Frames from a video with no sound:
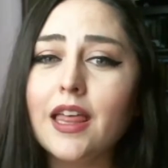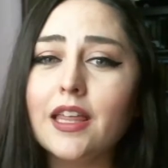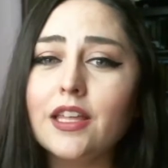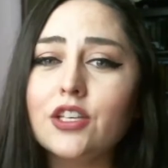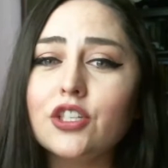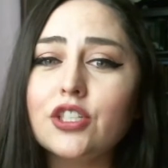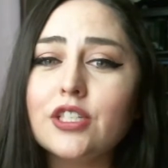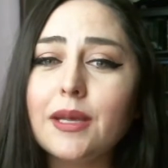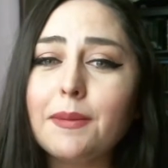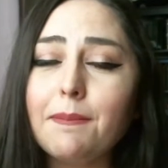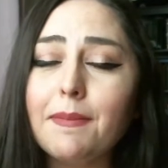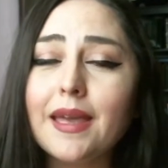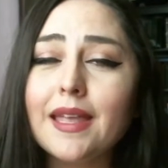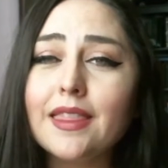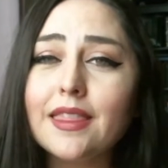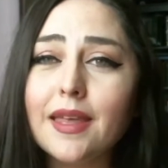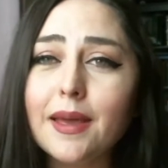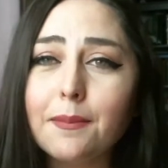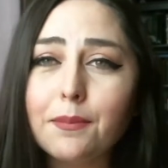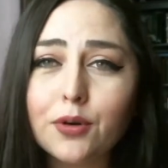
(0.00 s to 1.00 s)
she
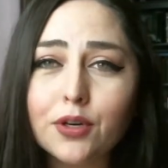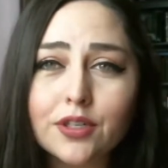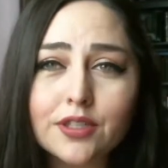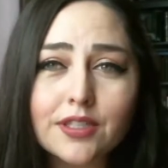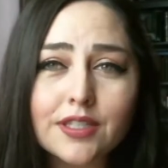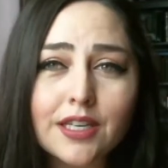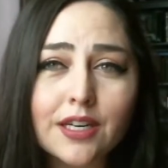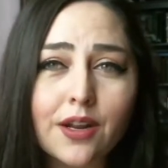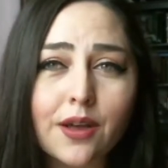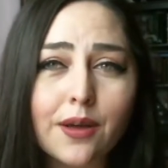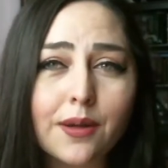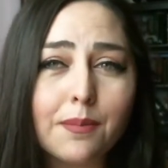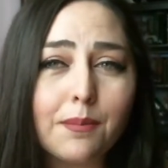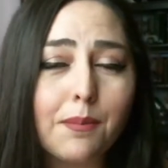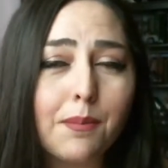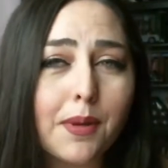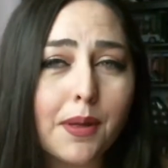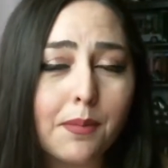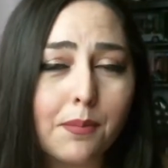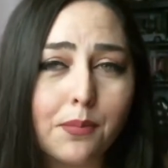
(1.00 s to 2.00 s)
met that person on
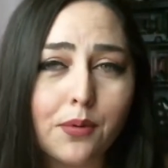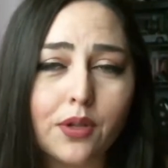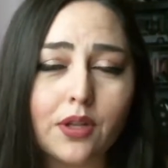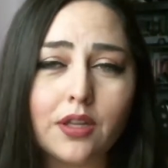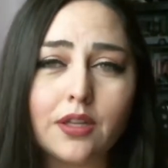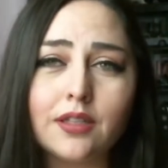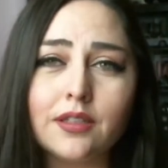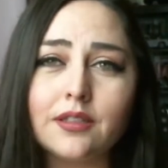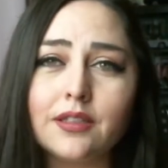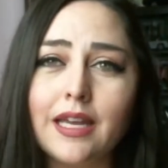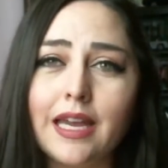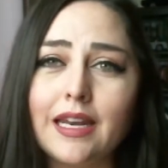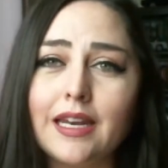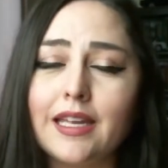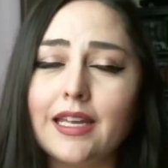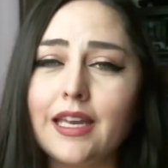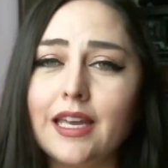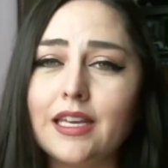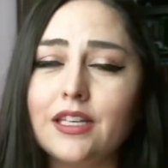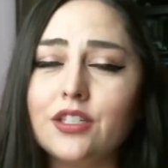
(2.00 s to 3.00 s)
Bumble, and
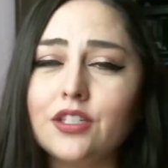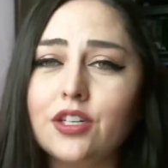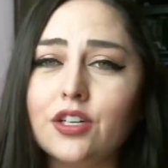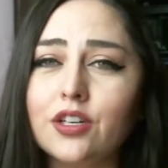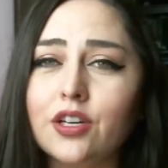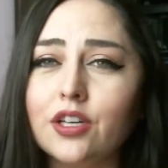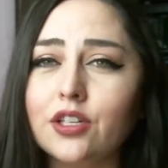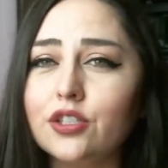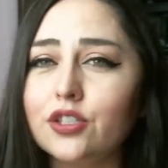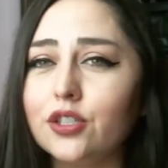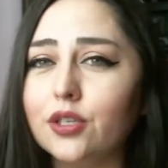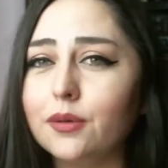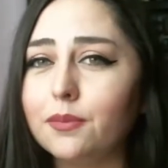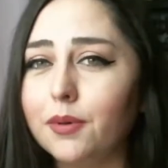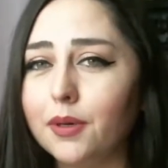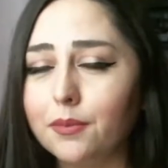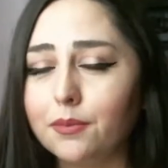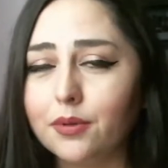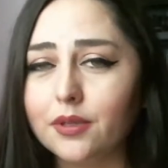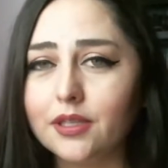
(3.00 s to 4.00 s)
in case you're not sure,
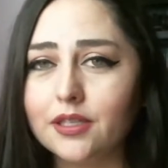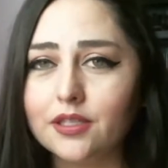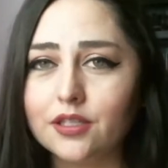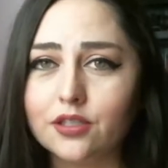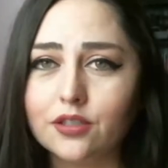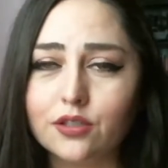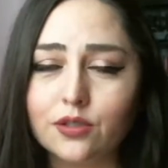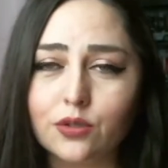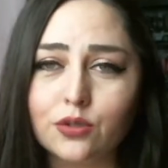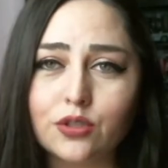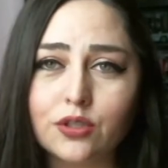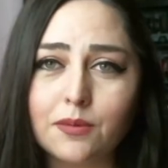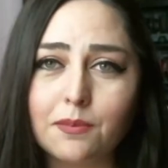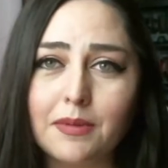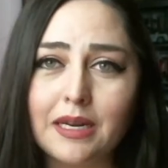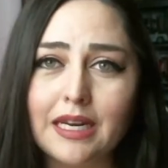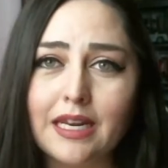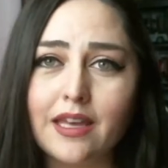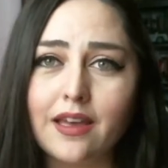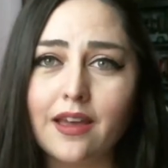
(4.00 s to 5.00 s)
Bumble is a social
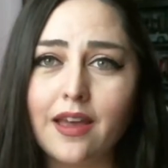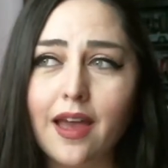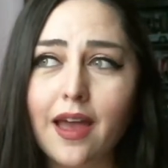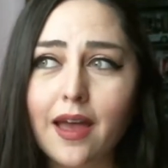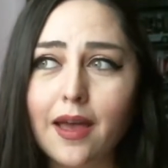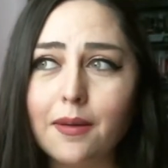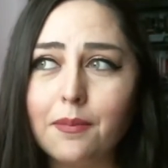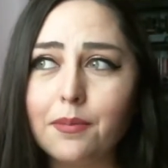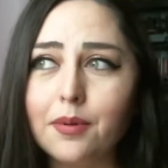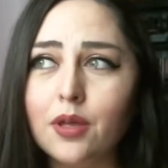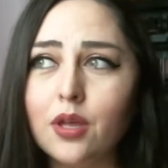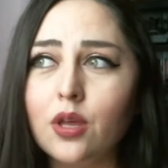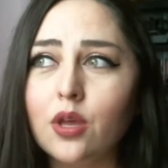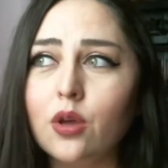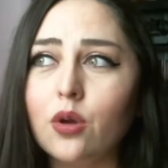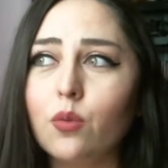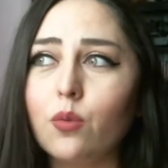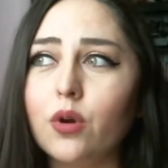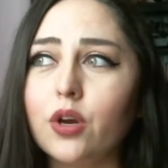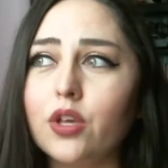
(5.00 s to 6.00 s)
media app
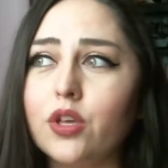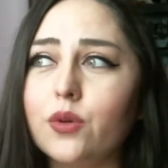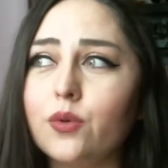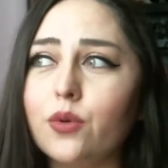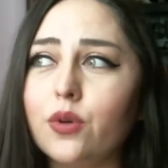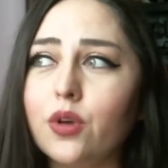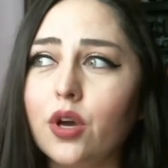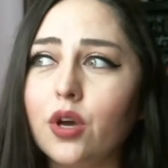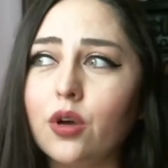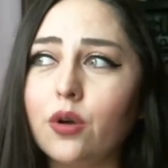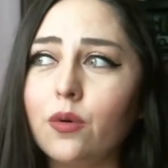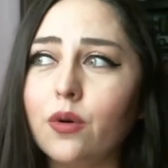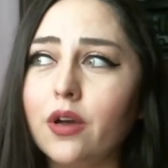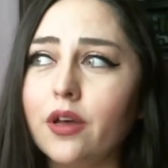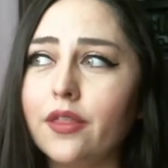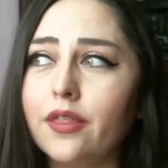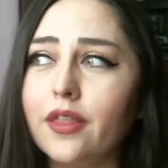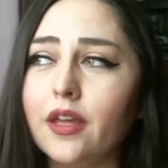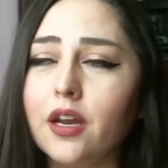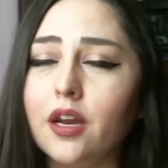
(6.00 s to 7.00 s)
where you go
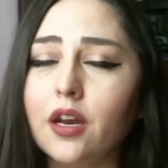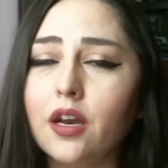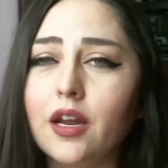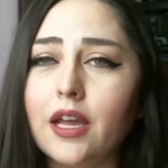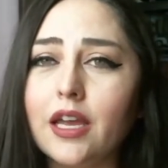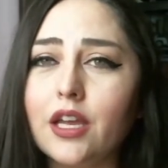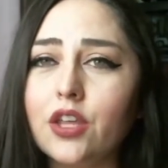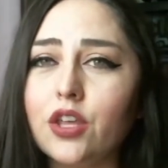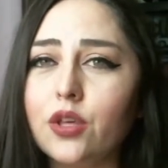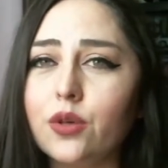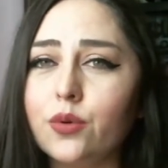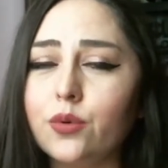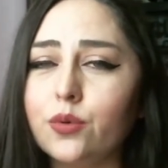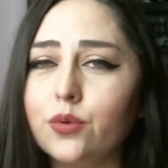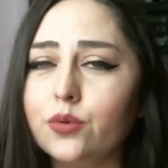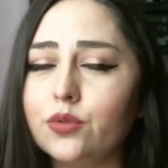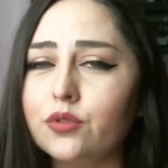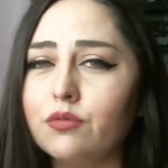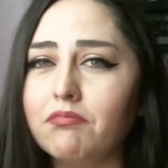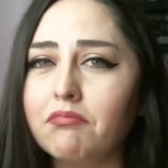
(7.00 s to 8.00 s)
on there and
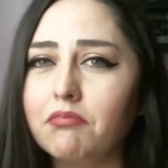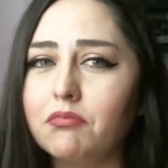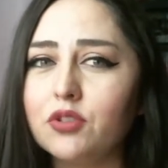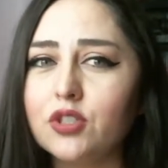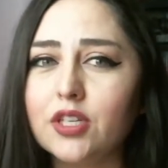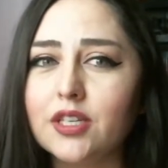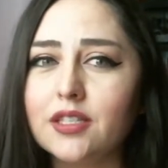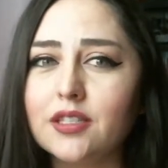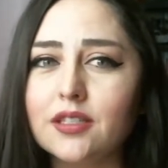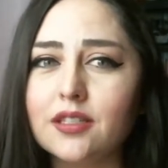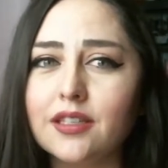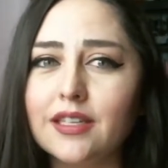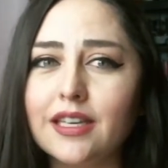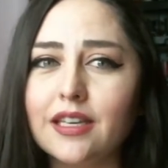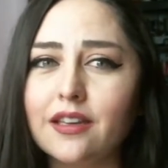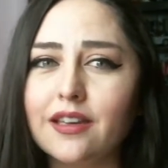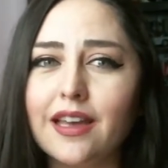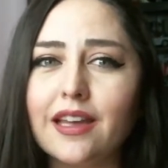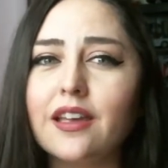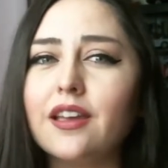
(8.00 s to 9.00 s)
you just
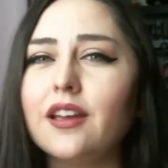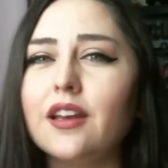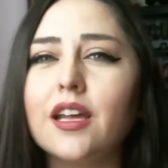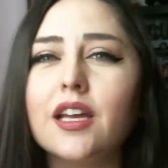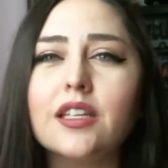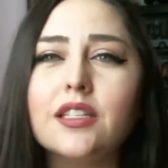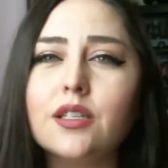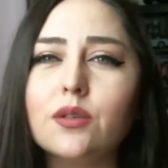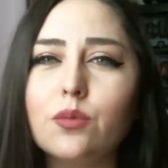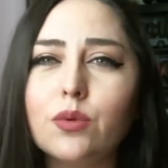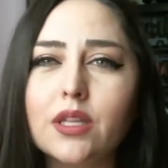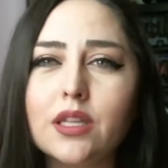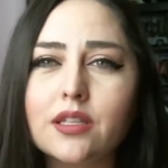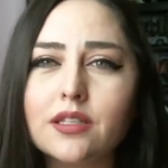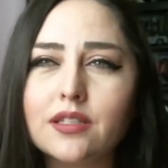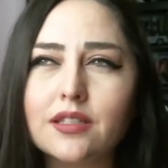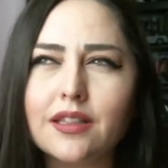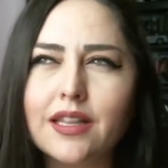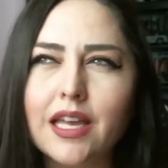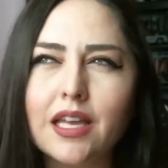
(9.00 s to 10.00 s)
get connected
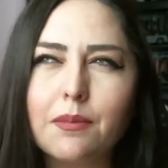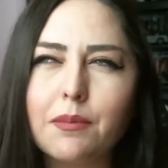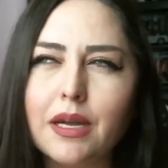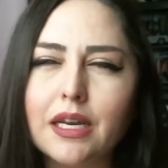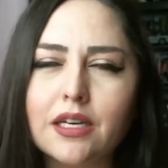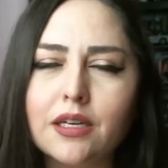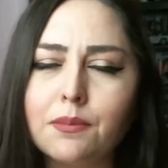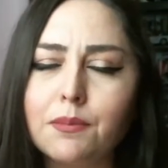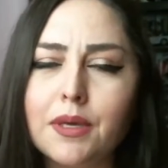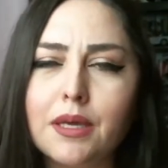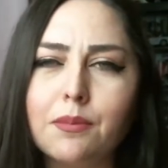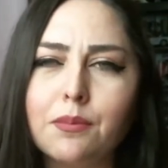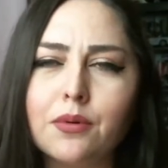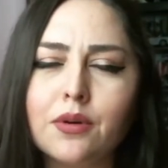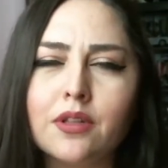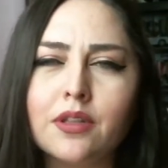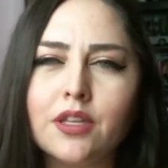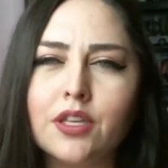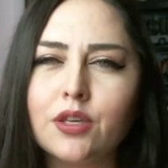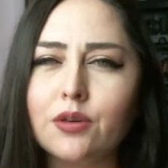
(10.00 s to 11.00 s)
with like-minded
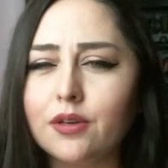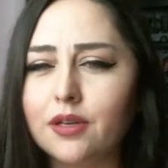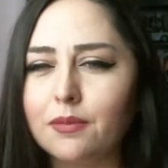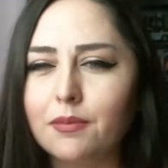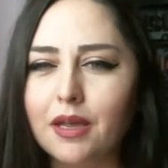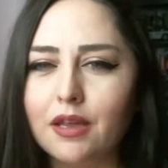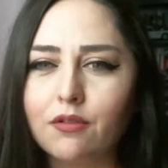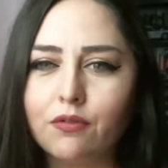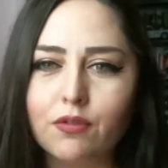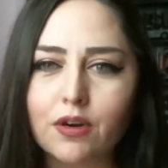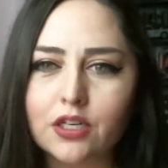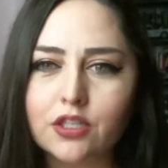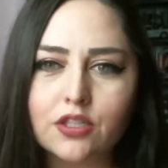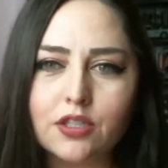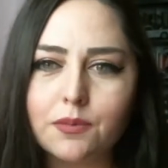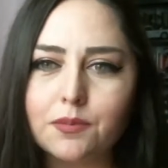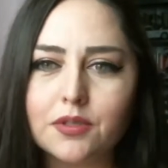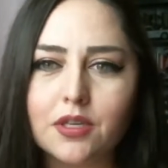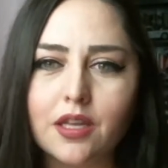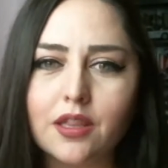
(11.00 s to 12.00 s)
people and you can make
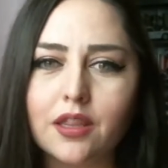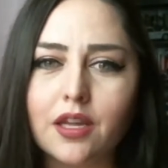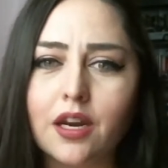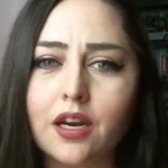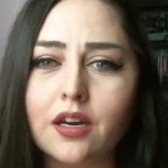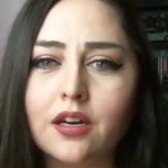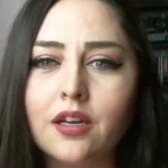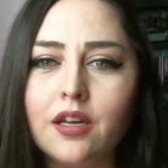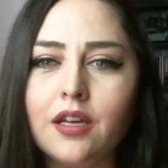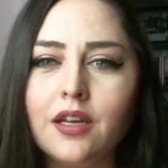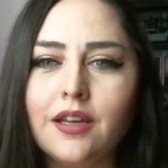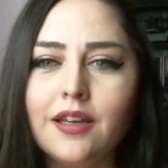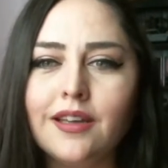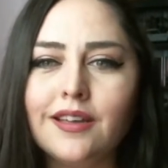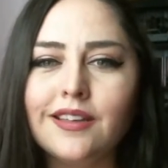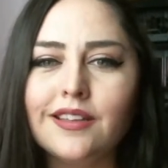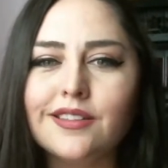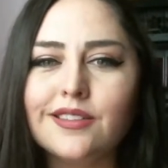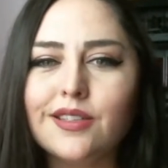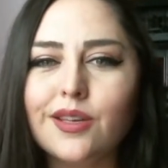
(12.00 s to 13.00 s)
friendships on there.
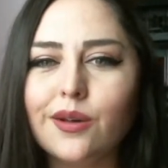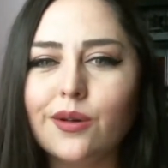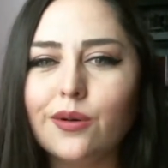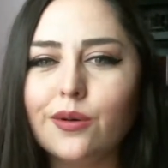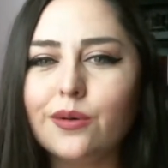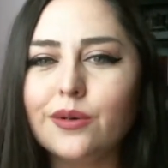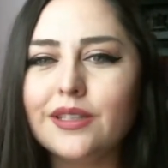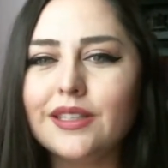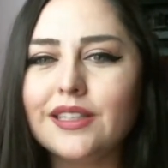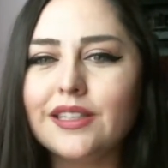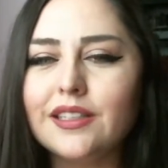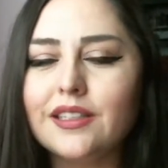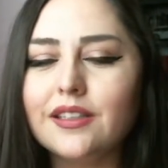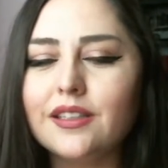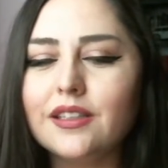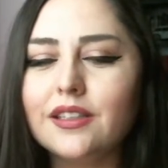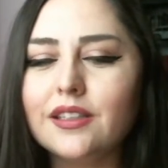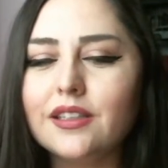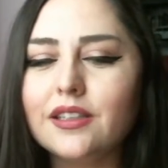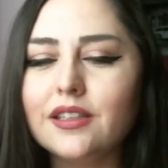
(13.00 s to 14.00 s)
So
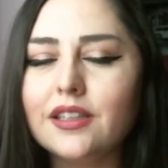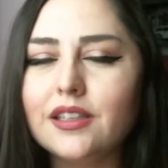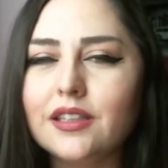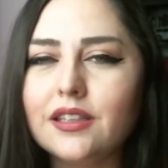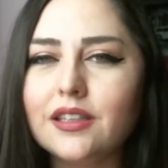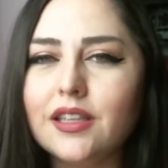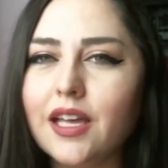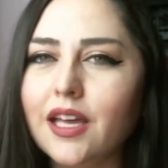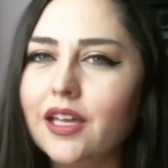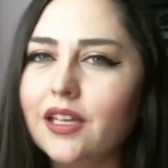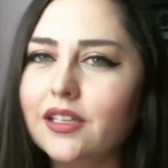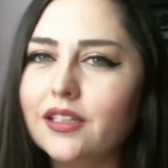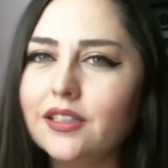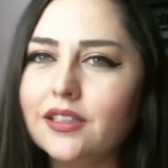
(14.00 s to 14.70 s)
that